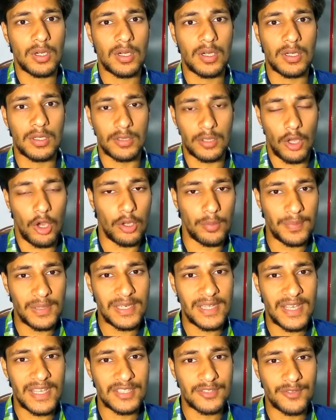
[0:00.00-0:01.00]
a normal
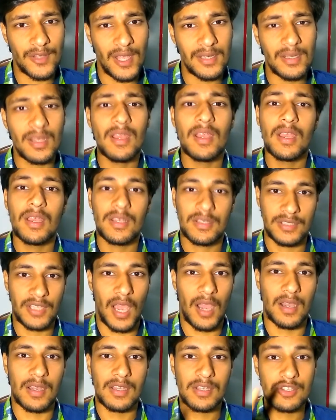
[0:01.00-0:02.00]
case fan
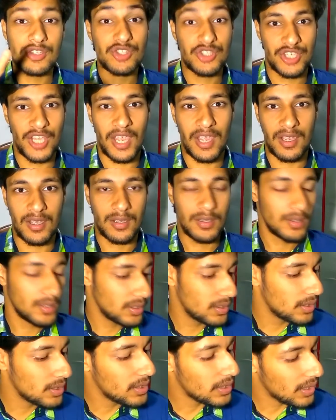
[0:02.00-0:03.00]
yeah check
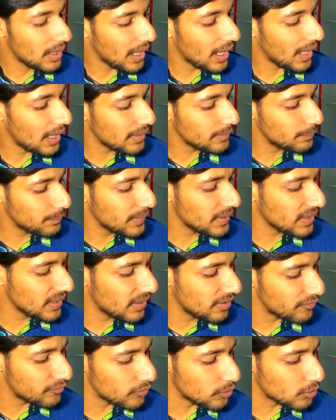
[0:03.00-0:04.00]
and big
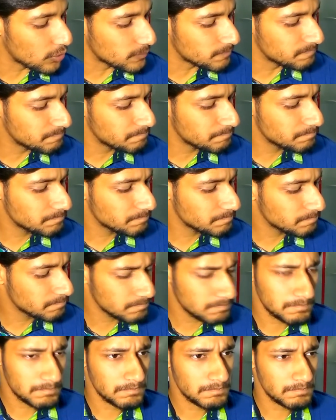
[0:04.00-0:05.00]
airflow
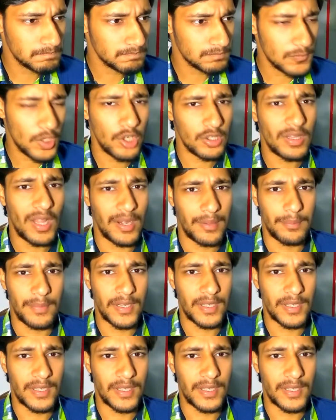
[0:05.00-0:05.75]
not that